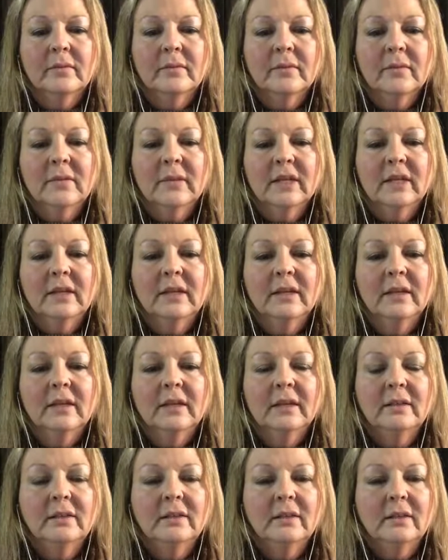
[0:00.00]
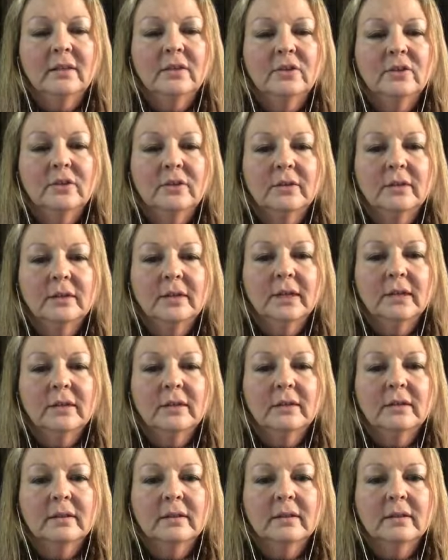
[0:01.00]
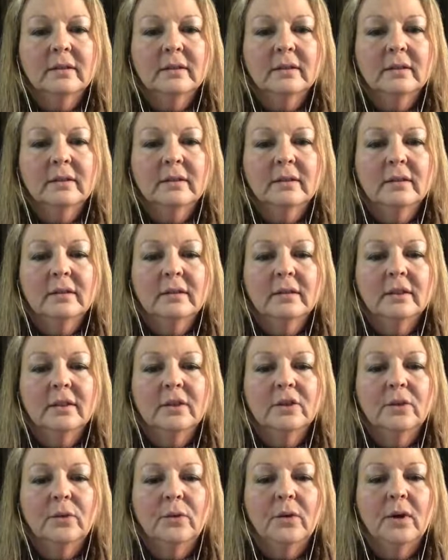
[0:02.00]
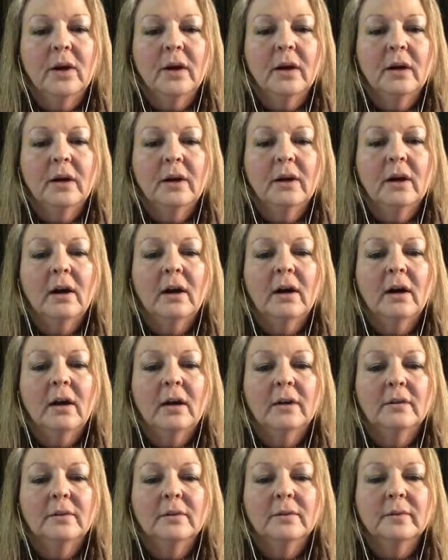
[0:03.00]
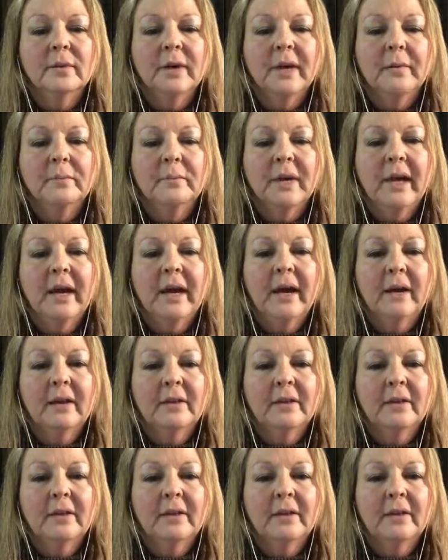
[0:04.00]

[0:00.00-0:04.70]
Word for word: It is the journey, and you are on the right path.